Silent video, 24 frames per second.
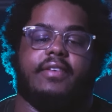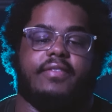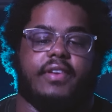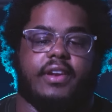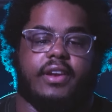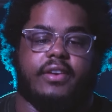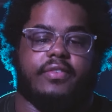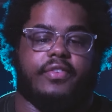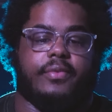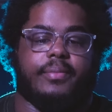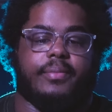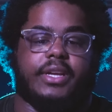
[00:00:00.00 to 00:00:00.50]
have
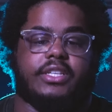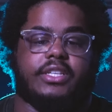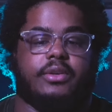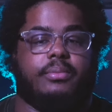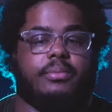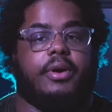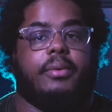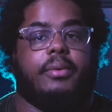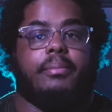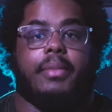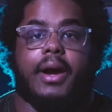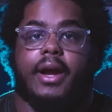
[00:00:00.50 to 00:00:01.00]
any
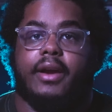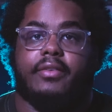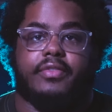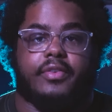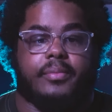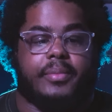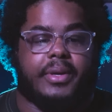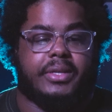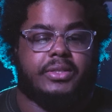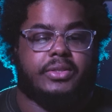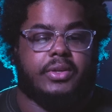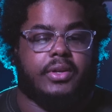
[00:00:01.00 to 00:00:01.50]
information but my
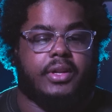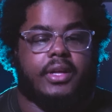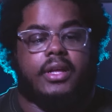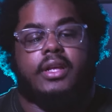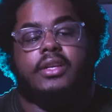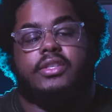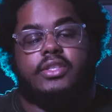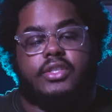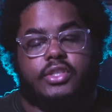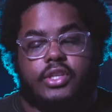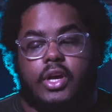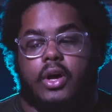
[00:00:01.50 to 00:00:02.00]
information on
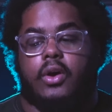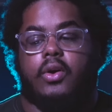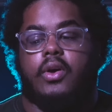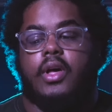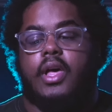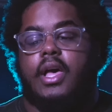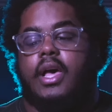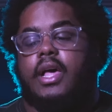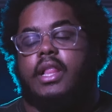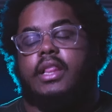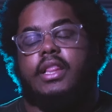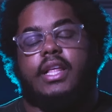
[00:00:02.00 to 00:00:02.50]
it.
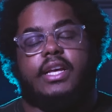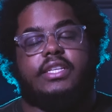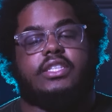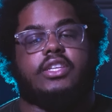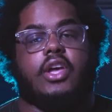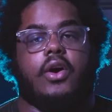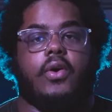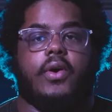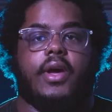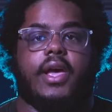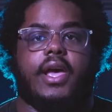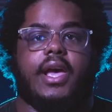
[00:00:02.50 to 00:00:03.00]
So let's
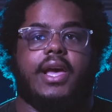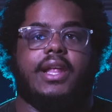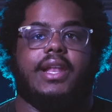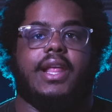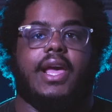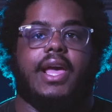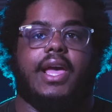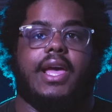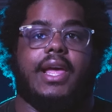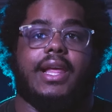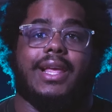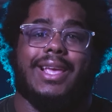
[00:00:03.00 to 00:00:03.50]
go
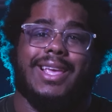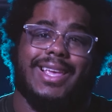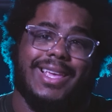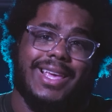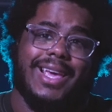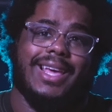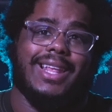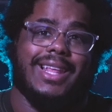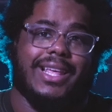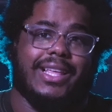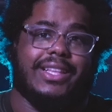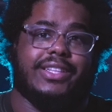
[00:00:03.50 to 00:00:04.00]
ahead and
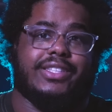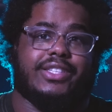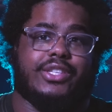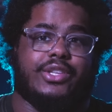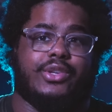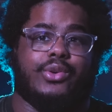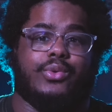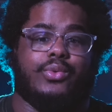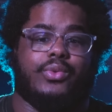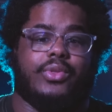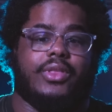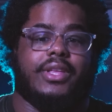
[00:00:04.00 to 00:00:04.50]
get
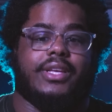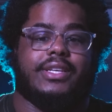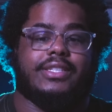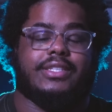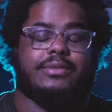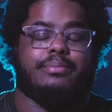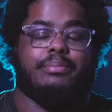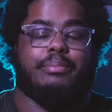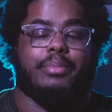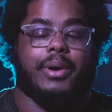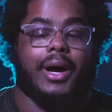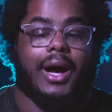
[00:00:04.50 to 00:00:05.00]
into
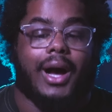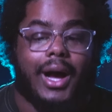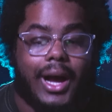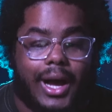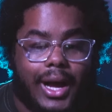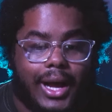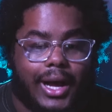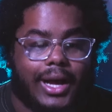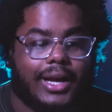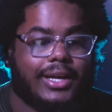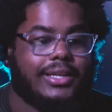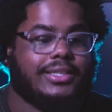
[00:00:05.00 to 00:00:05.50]
this
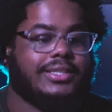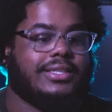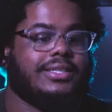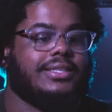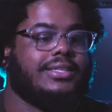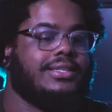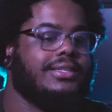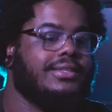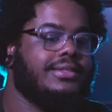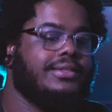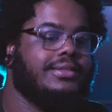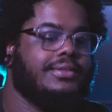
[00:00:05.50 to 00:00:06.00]

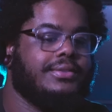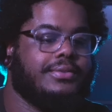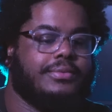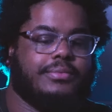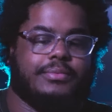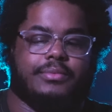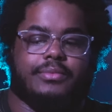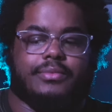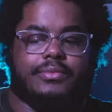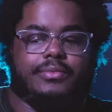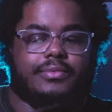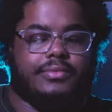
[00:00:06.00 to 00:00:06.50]

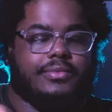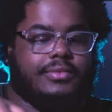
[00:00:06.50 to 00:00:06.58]
box.